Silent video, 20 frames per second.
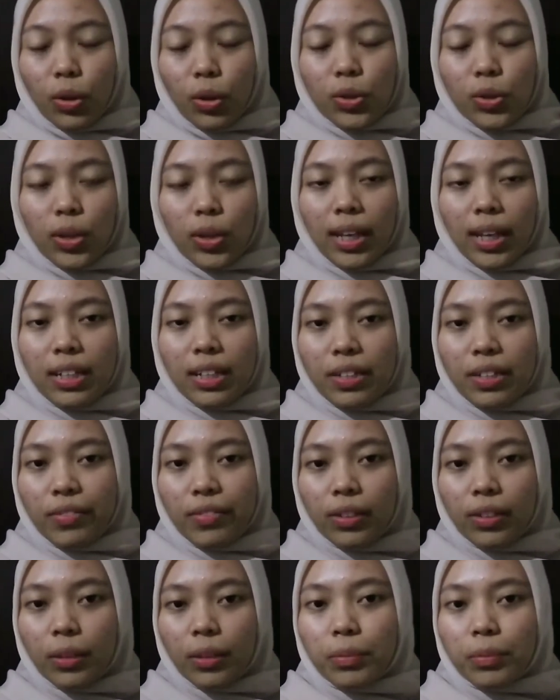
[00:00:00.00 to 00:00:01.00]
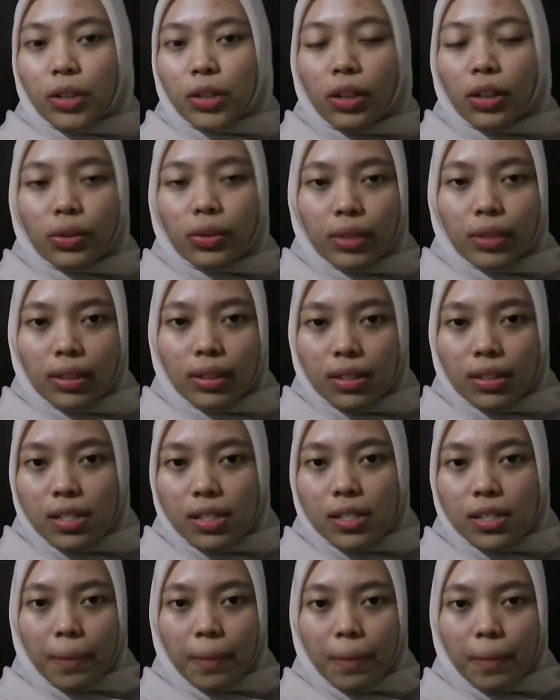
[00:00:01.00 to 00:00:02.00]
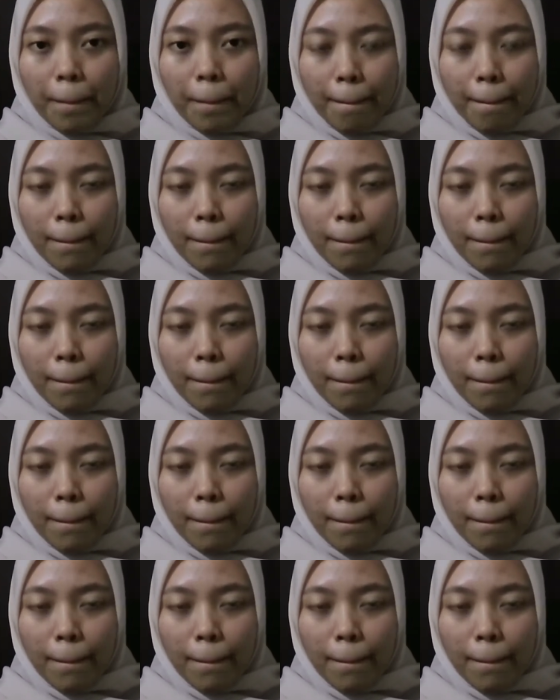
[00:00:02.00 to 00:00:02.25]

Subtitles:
also can develop tolerance.